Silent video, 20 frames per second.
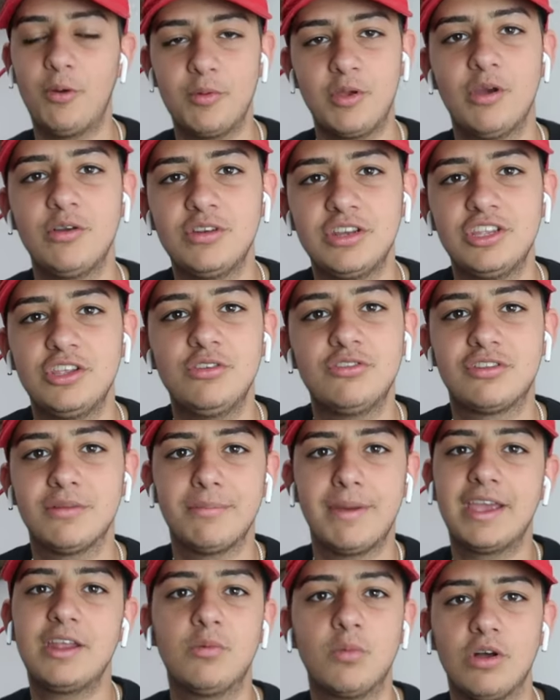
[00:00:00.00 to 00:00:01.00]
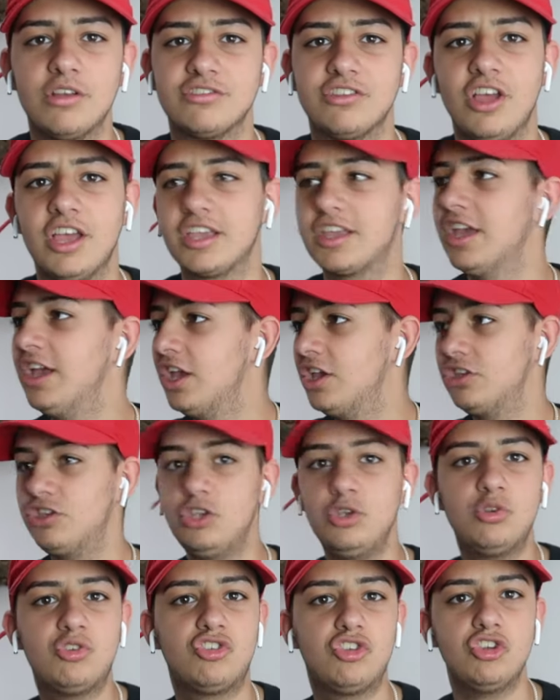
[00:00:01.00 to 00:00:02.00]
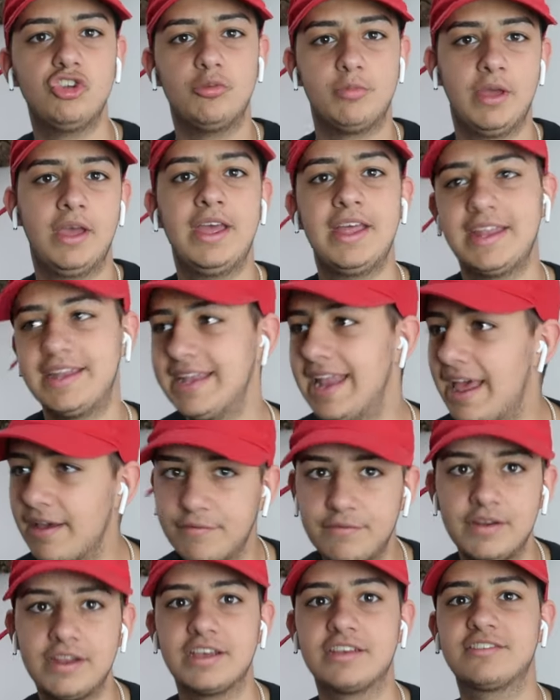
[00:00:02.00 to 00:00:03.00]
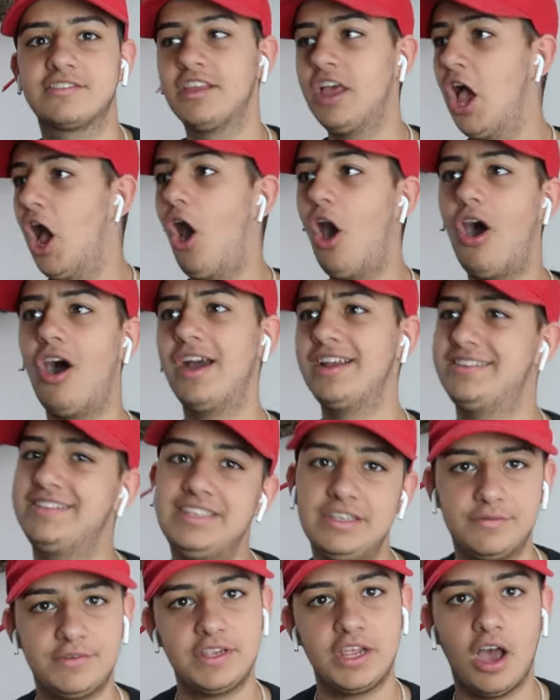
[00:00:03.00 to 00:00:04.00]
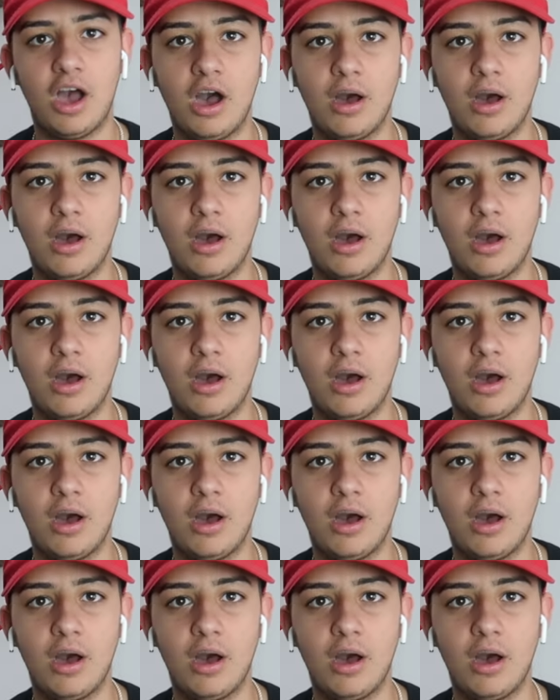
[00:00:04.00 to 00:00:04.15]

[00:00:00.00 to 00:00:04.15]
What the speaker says: but we only use the main ones like YouTube, Netflix, ITV